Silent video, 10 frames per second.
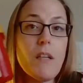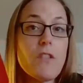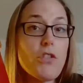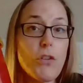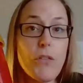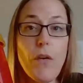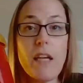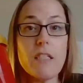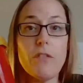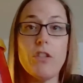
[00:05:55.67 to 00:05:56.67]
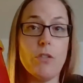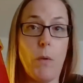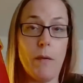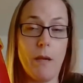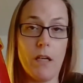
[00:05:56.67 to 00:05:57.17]
stir fries if you just
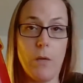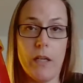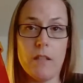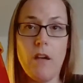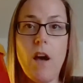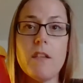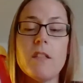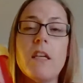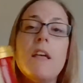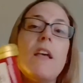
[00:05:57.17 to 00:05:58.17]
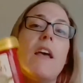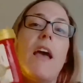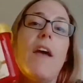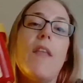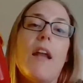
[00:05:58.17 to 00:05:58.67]
want to make a quick sauce.
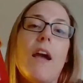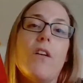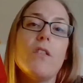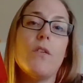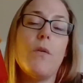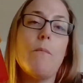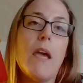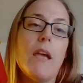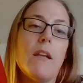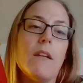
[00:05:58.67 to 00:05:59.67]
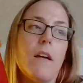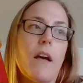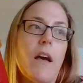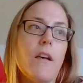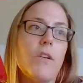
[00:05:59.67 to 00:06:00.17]
And then I also made,
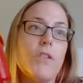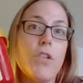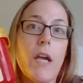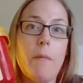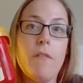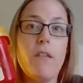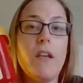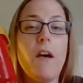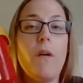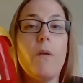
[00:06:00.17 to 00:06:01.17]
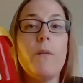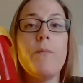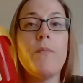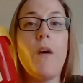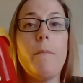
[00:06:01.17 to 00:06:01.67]
you can check my video
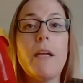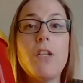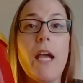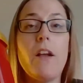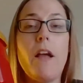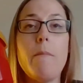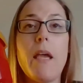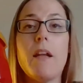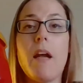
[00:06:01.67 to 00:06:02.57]
on my channel, I made a